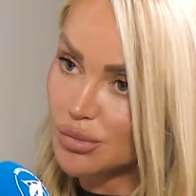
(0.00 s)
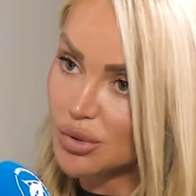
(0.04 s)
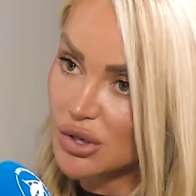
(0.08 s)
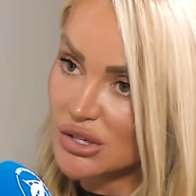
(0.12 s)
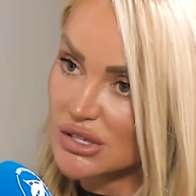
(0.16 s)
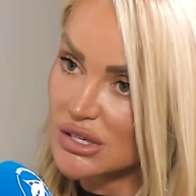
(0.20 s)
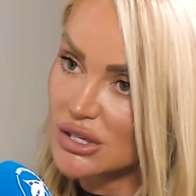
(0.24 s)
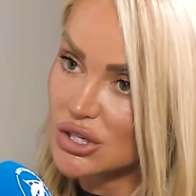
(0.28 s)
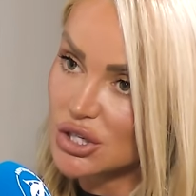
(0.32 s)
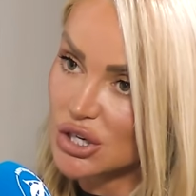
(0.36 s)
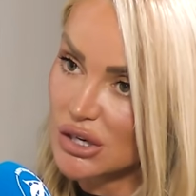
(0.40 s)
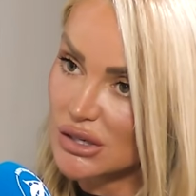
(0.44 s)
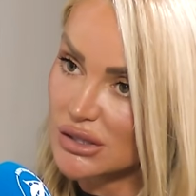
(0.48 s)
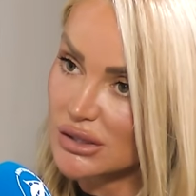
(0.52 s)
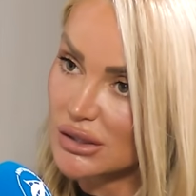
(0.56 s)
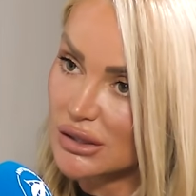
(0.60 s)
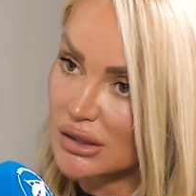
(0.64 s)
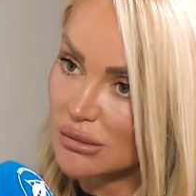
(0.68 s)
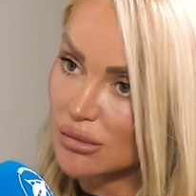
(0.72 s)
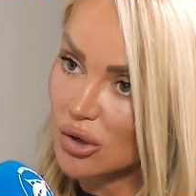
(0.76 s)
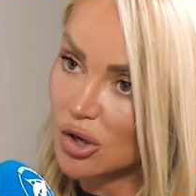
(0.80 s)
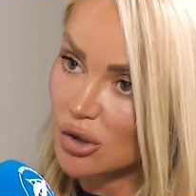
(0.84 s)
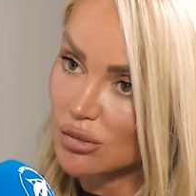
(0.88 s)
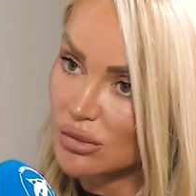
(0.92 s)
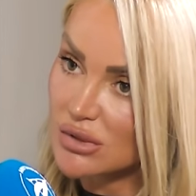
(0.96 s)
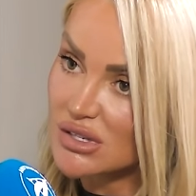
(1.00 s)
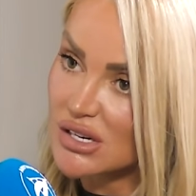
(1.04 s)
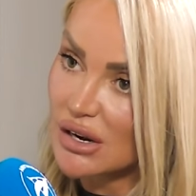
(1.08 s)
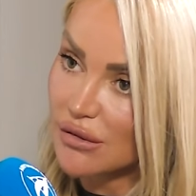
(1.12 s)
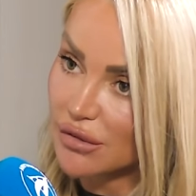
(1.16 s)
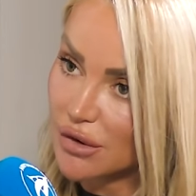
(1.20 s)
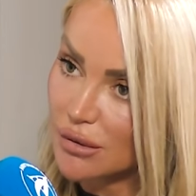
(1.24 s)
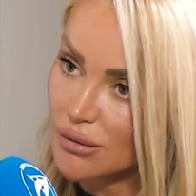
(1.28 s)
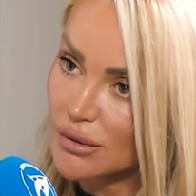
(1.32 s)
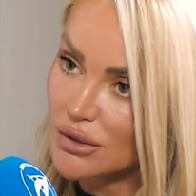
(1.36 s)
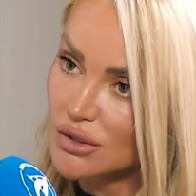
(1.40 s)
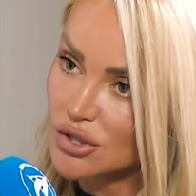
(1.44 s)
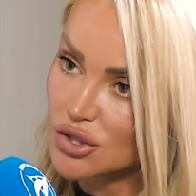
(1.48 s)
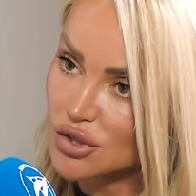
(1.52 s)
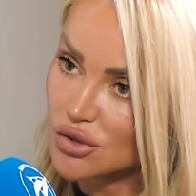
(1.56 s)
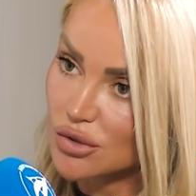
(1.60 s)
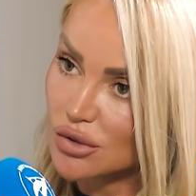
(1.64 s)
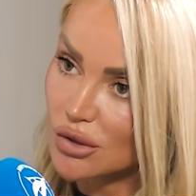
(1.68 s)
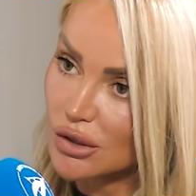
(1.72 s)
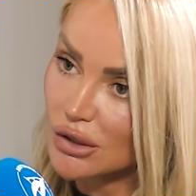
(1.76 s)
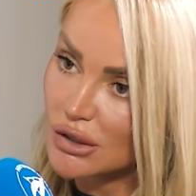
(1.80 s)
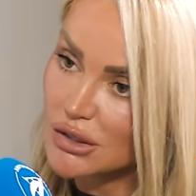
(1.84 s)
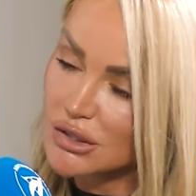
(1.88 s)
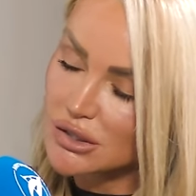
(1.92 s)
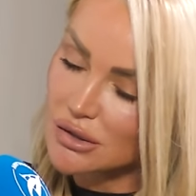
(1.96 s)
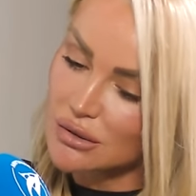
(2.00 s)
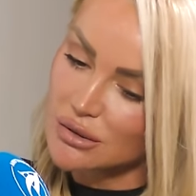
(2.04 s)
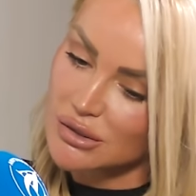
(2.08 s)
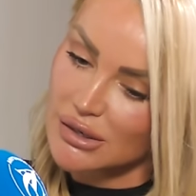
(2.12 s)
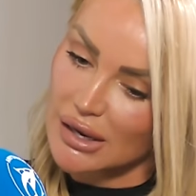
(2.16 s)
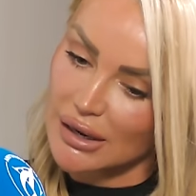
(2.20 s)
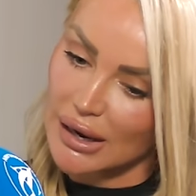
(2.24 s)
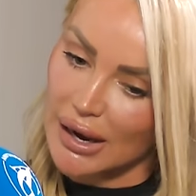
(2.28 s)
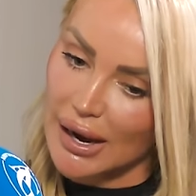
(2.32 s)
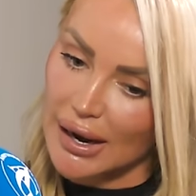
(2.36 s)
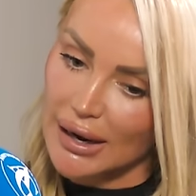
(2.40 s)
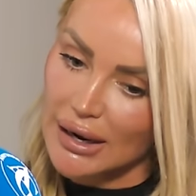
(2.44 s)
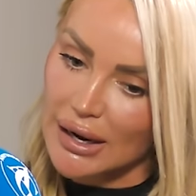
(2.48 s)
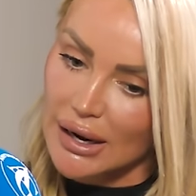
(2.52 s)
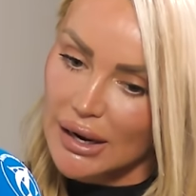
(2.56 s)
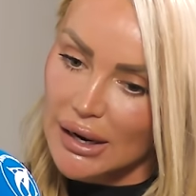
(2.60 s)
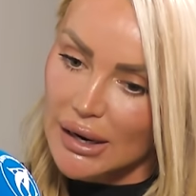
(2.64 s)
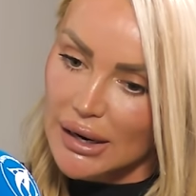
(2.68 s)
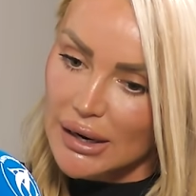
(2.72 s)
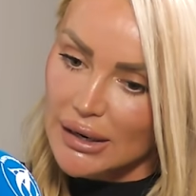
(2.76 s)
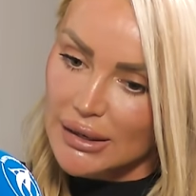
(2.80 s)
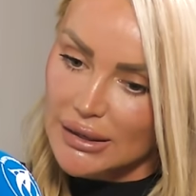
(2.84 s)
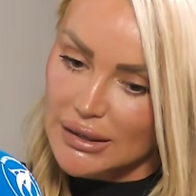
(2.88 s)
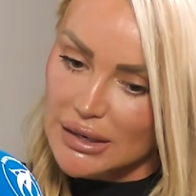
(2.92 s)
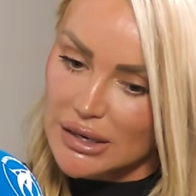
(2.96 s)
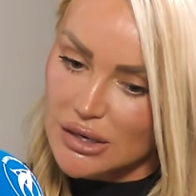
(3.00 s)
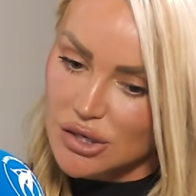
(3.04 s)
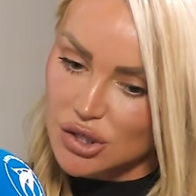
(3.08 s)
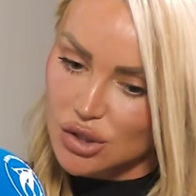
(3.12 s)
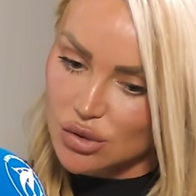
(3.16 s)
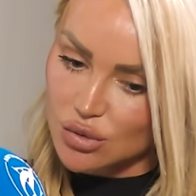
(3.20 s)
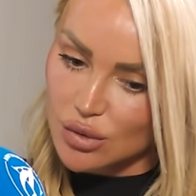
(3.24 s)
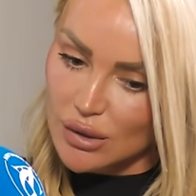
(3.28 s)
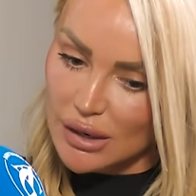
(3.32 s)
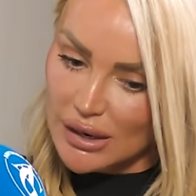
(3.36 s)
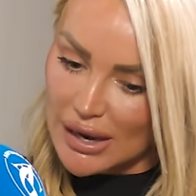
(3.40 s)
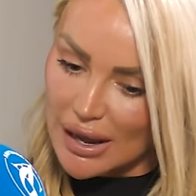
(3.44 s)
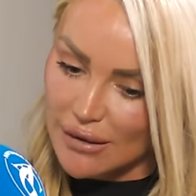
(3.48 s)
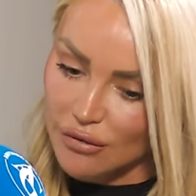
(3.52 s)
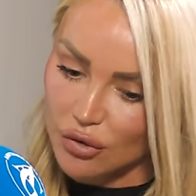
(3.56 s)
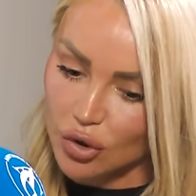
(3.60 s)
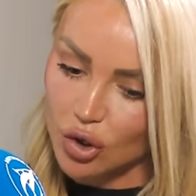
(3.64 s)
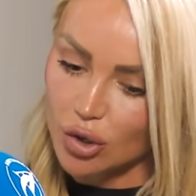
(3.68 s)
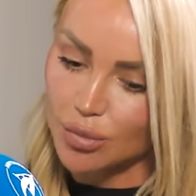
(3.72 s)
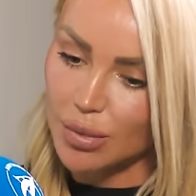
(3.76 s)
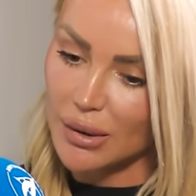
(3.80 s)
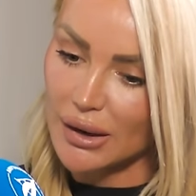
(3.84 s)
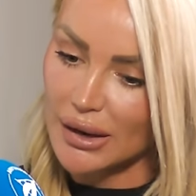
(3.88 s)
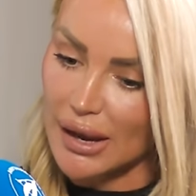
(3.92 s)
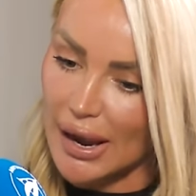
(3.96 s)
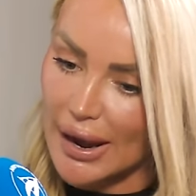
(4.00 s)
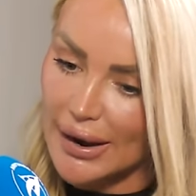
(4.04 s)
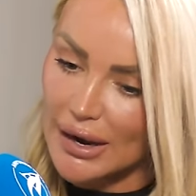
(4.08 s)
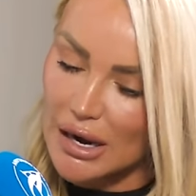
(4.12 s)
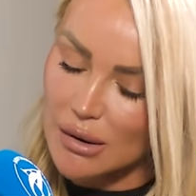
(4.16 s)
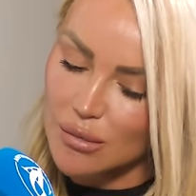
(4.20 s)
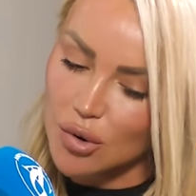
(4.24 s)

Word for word: pretty shit at the moment. Everyone's struggling, so it's like I need to level up again.